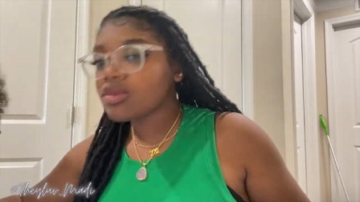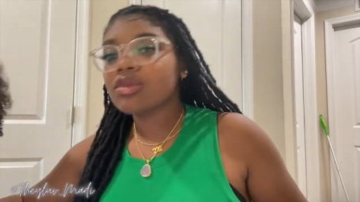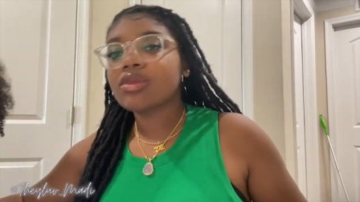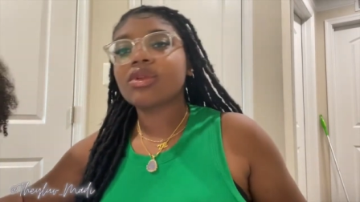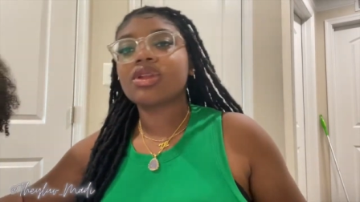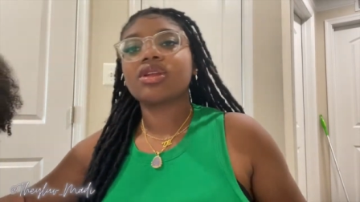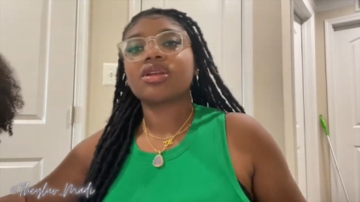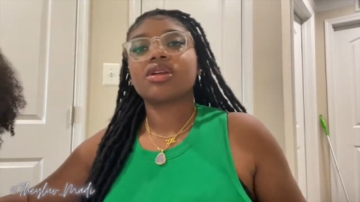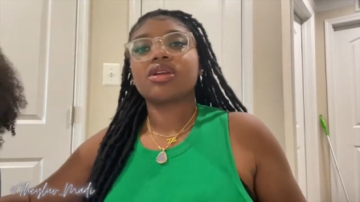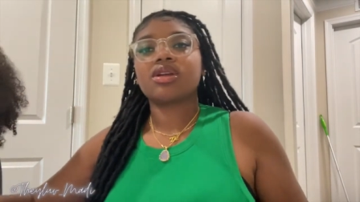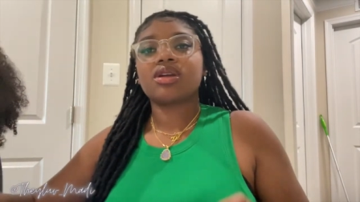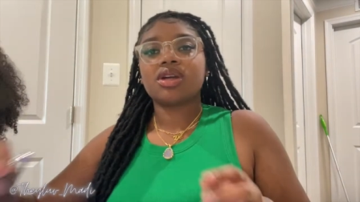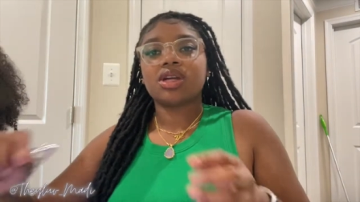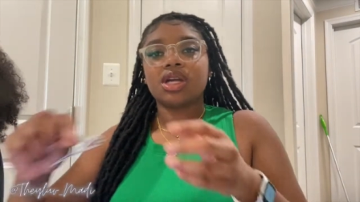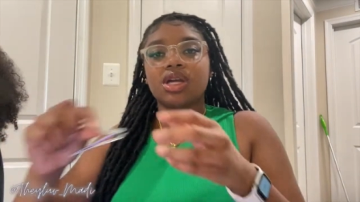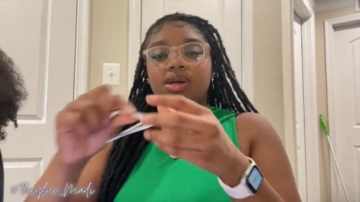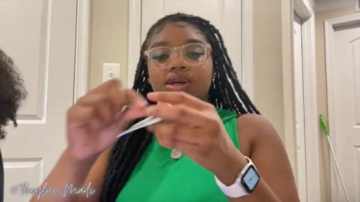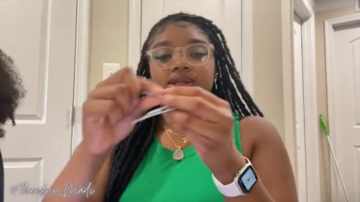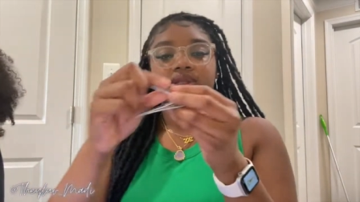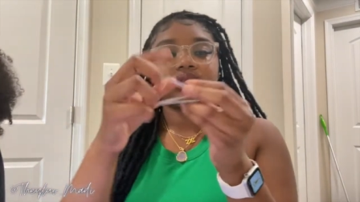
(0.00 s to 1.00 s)
Yeah,
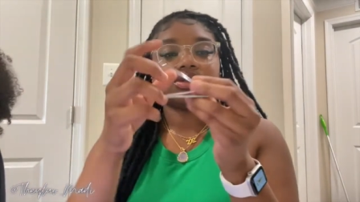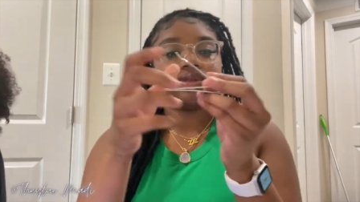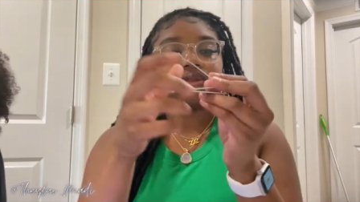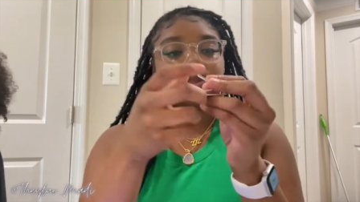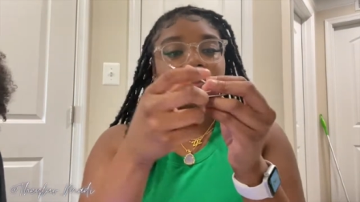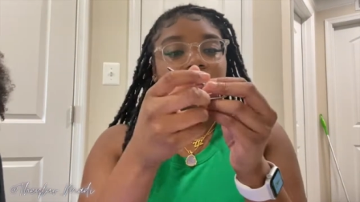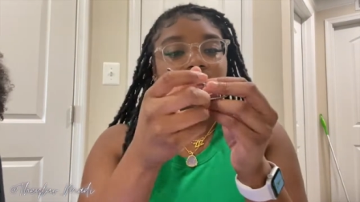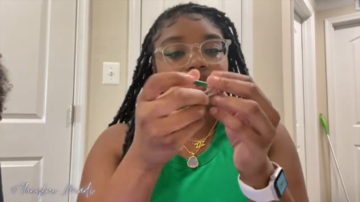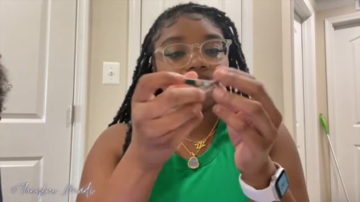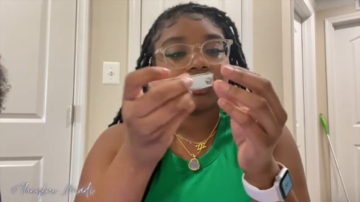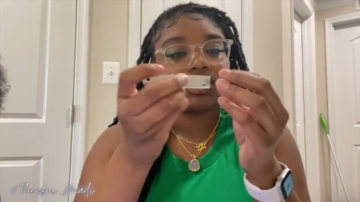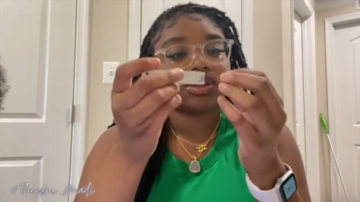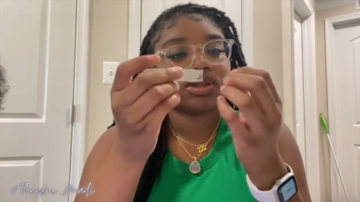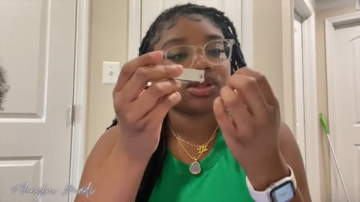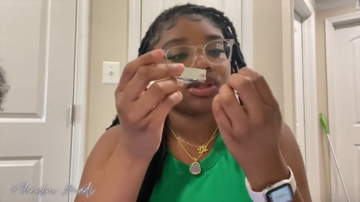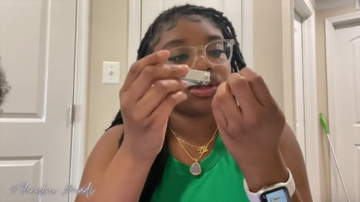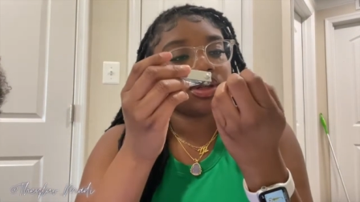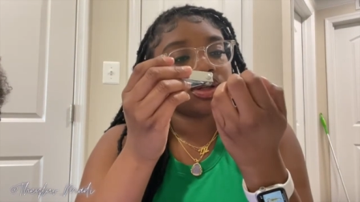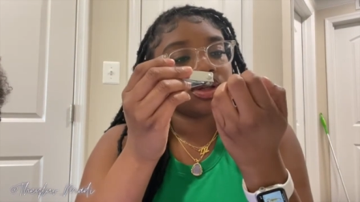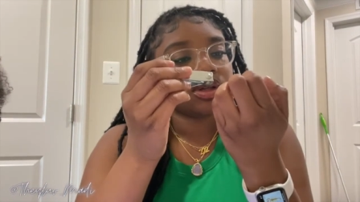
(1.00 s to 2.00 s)
proud,
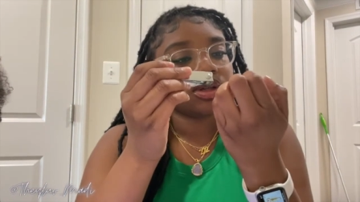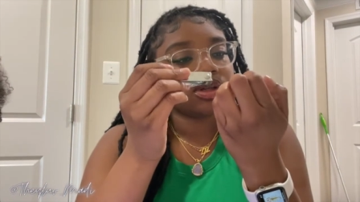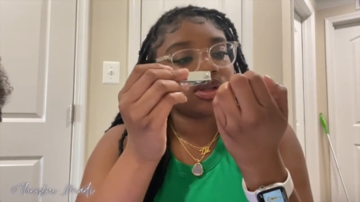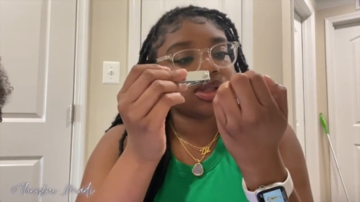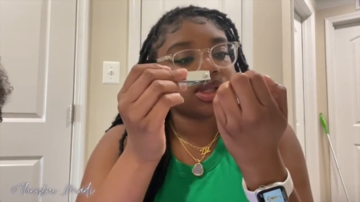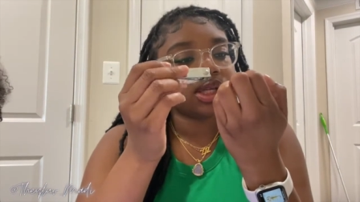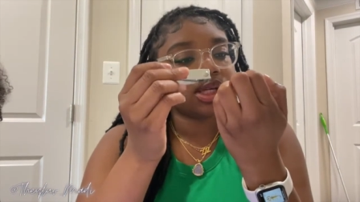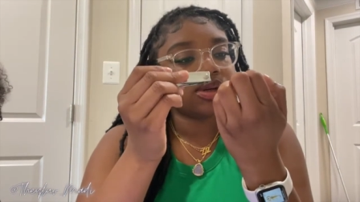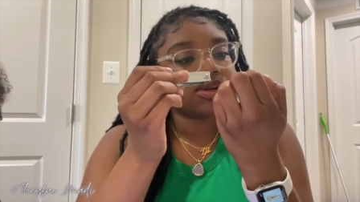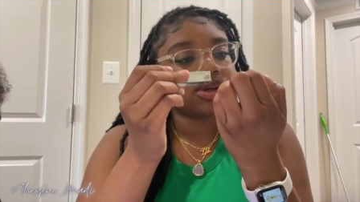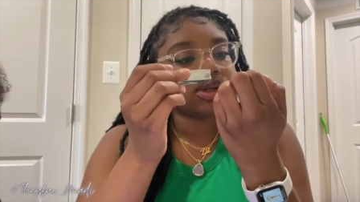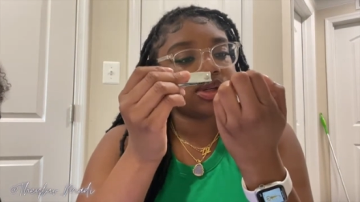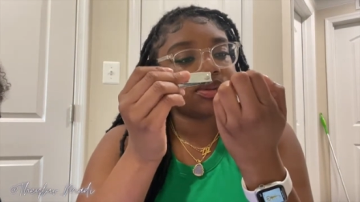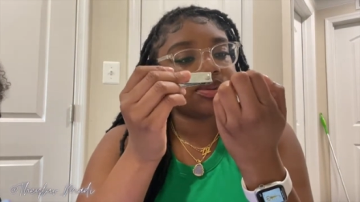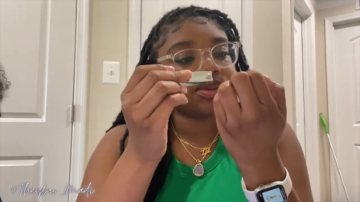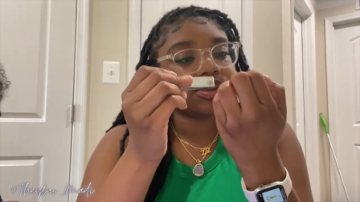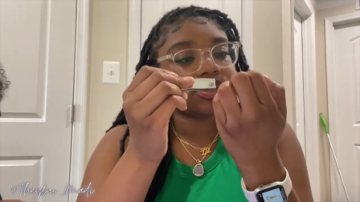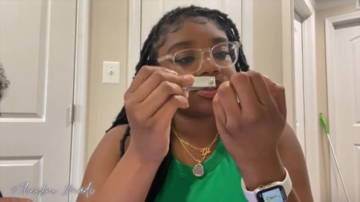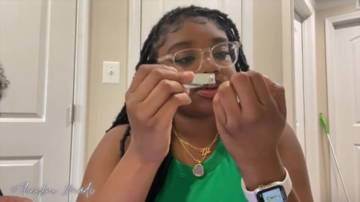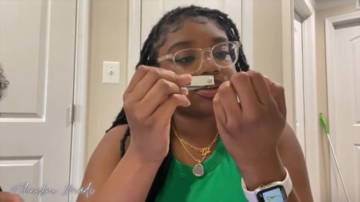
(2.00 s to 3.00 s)
No
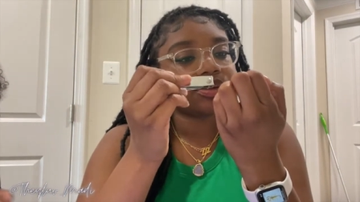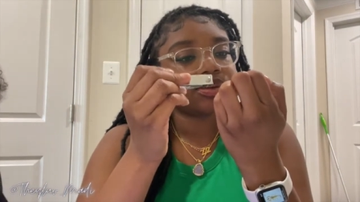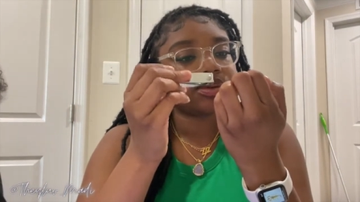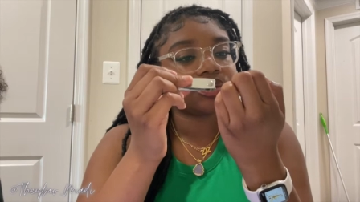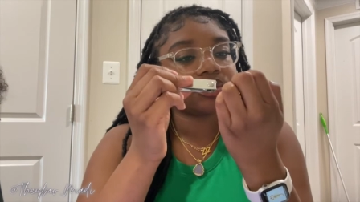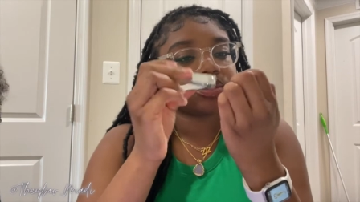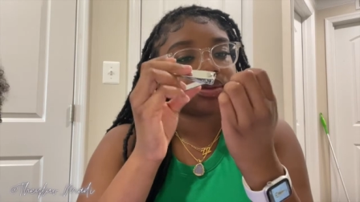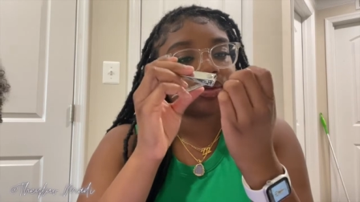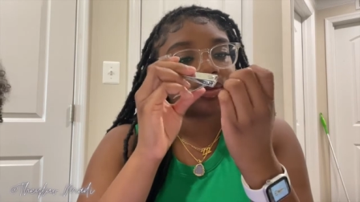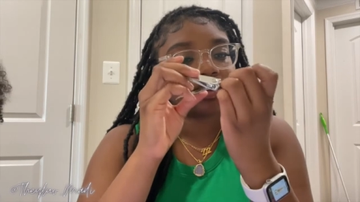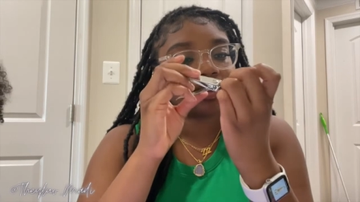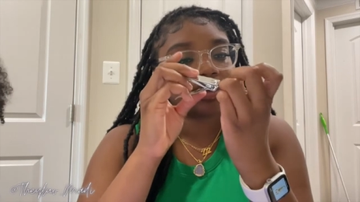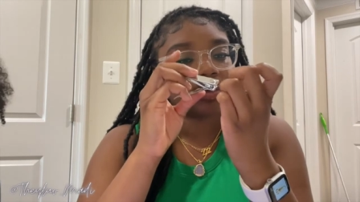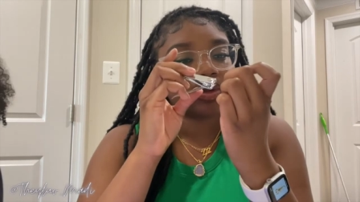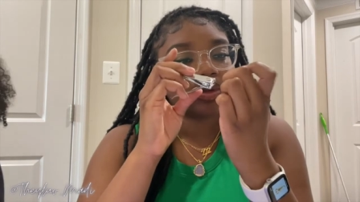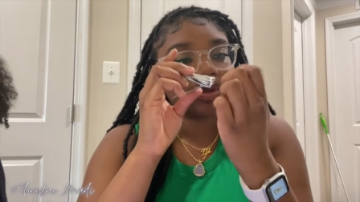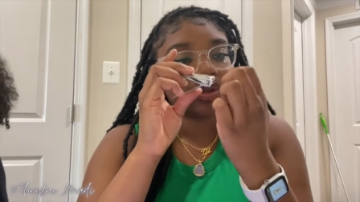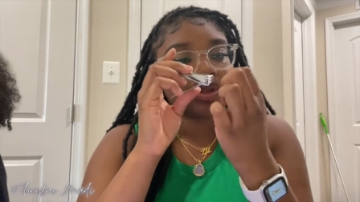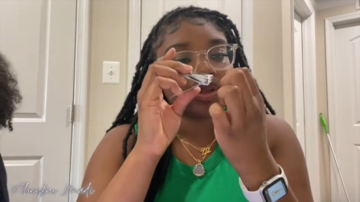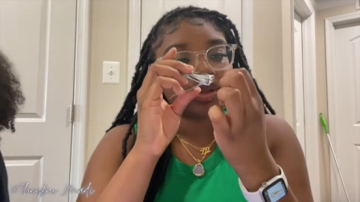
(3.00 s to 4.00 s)
clipper. Clip them dolls.
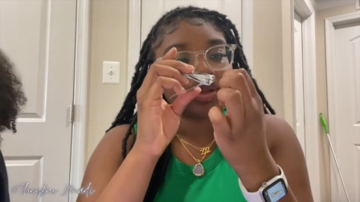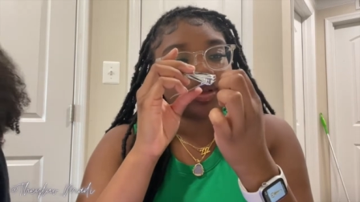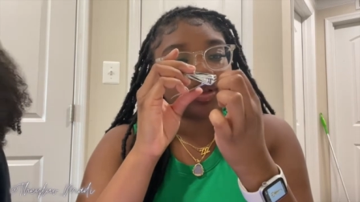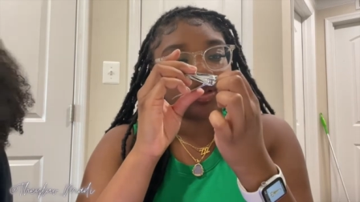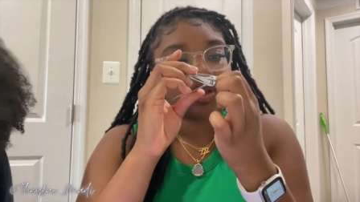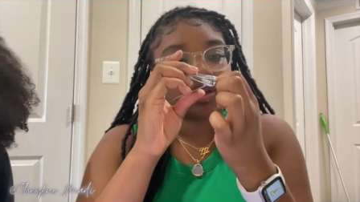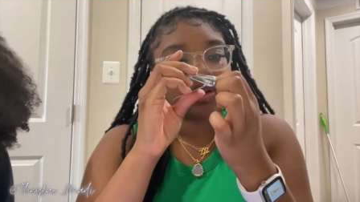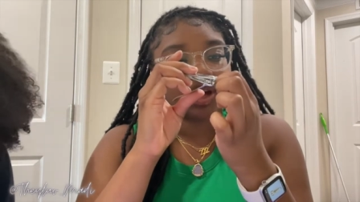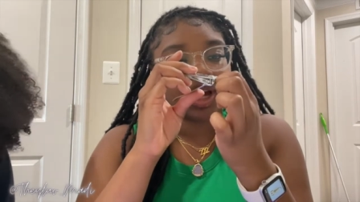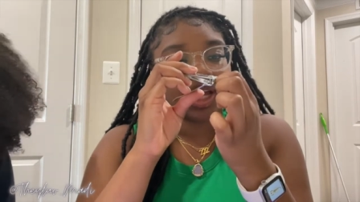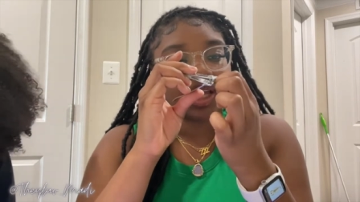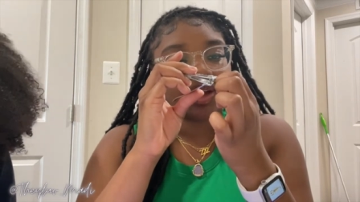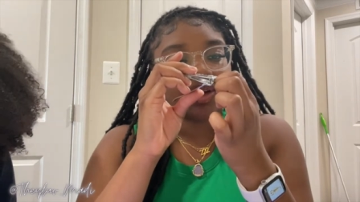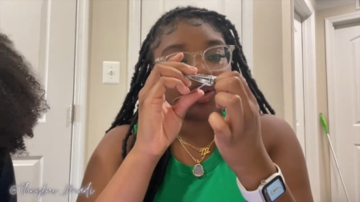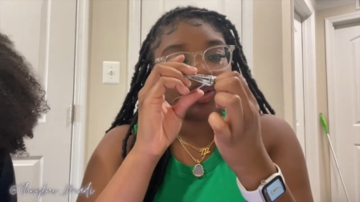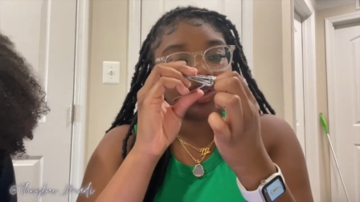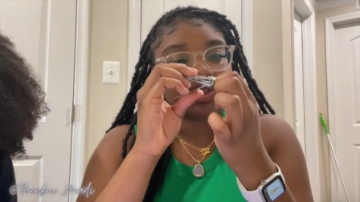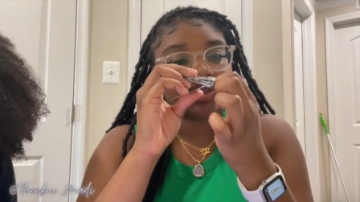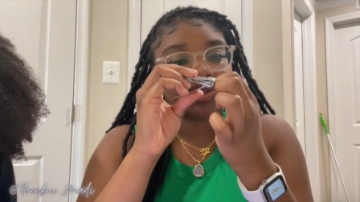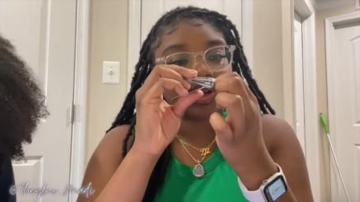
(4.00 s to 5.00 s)
No, I got all
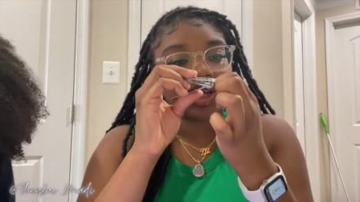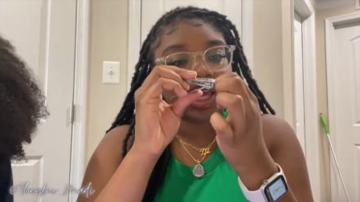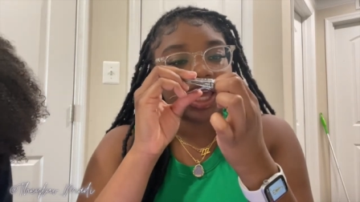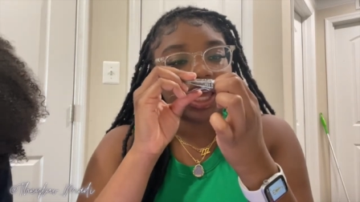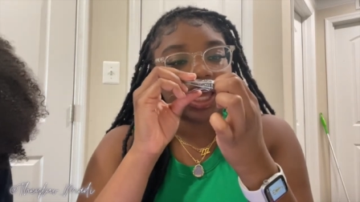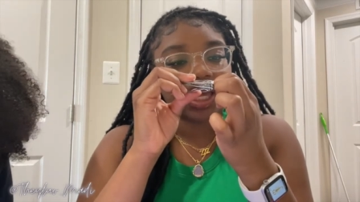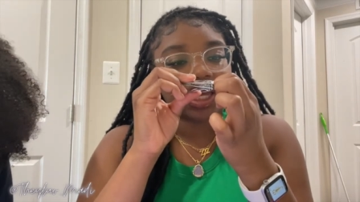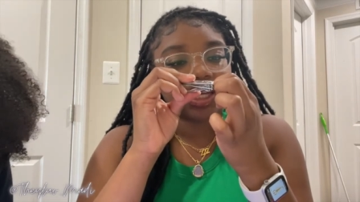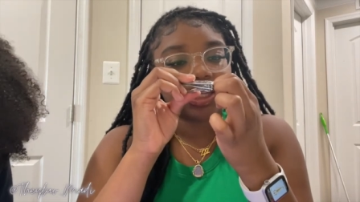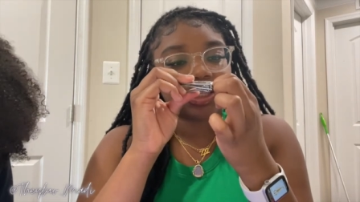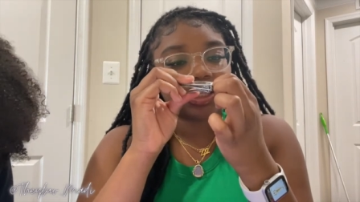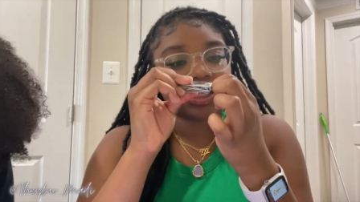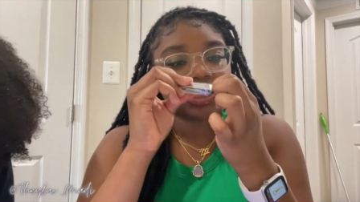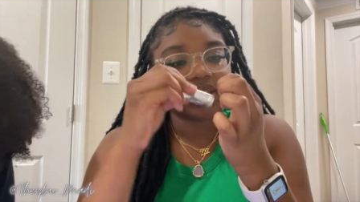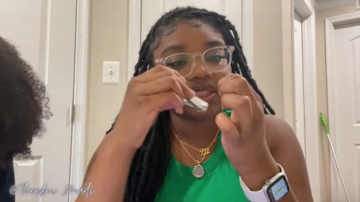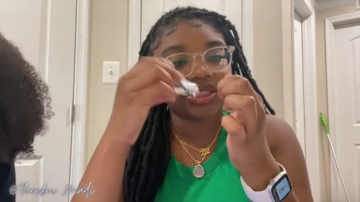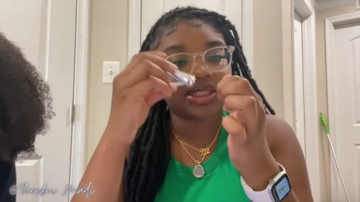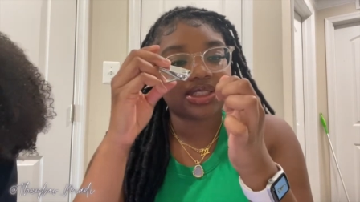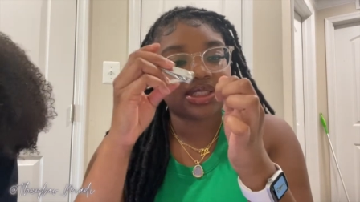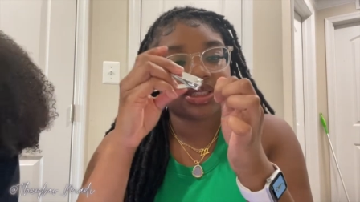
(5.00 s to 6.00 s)
these little hang
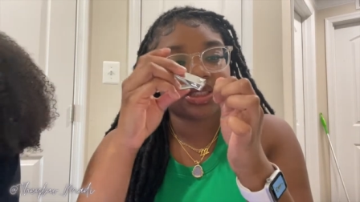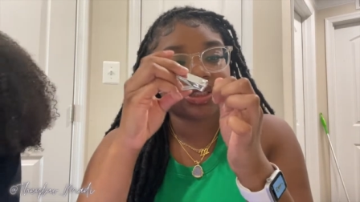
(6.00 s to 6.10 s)
thingies.